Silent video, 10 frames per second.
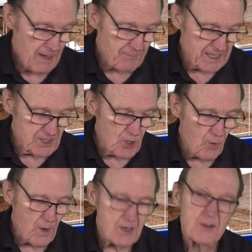but
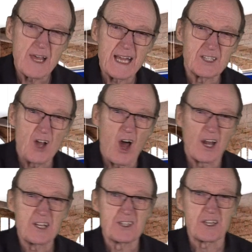nowhere do they
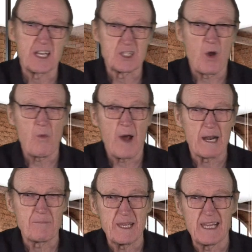acknowledge that they don't
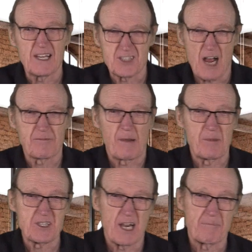want to be a
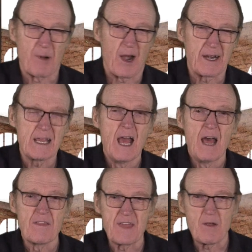self-represented party.
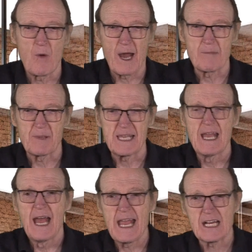They want to
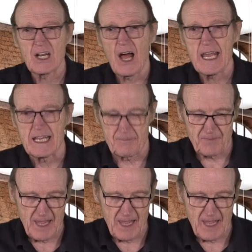be a client.